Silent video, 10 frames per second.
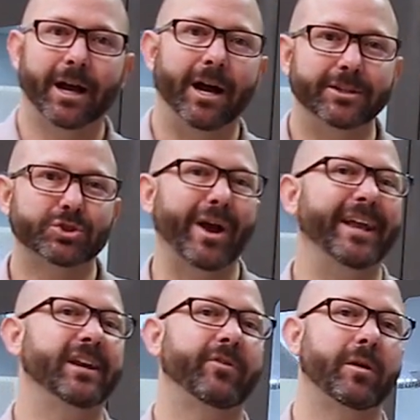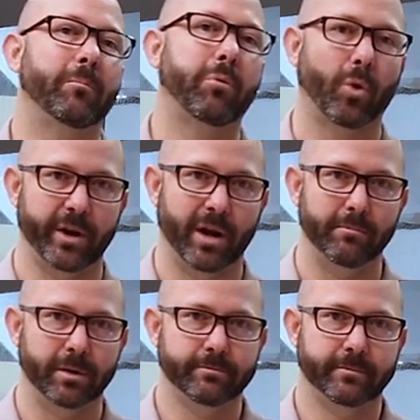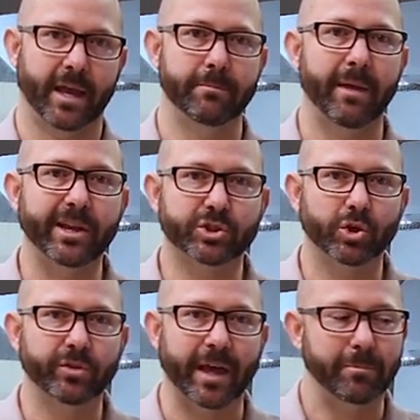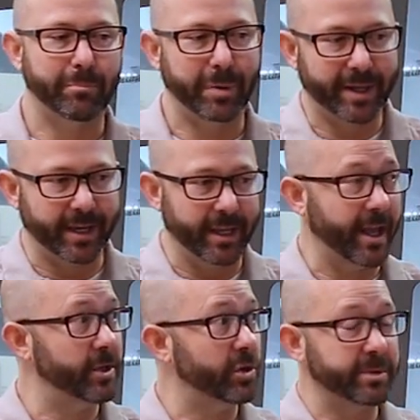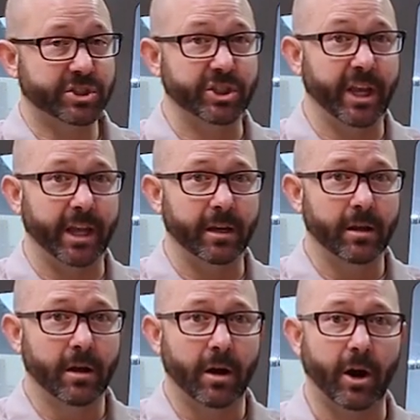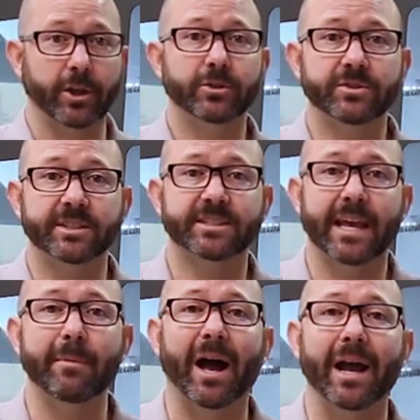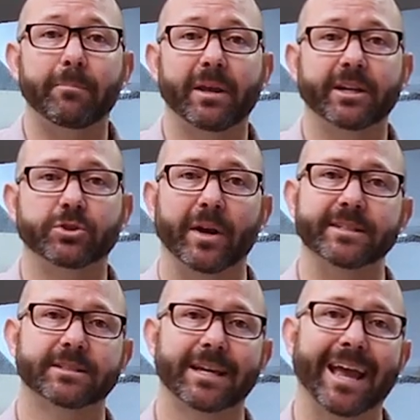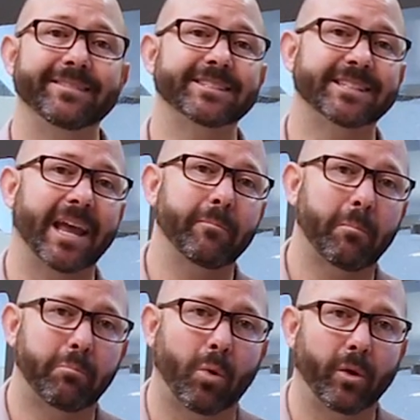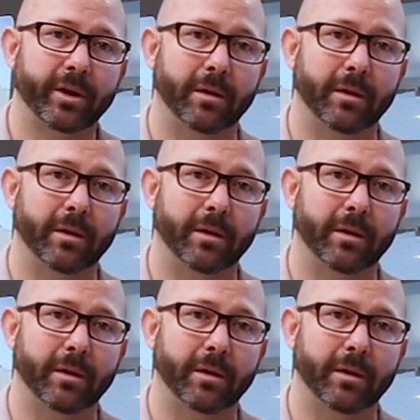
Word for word: uh, try a different port number and make sure that PuTTY and your machine are using the same IP address and the same port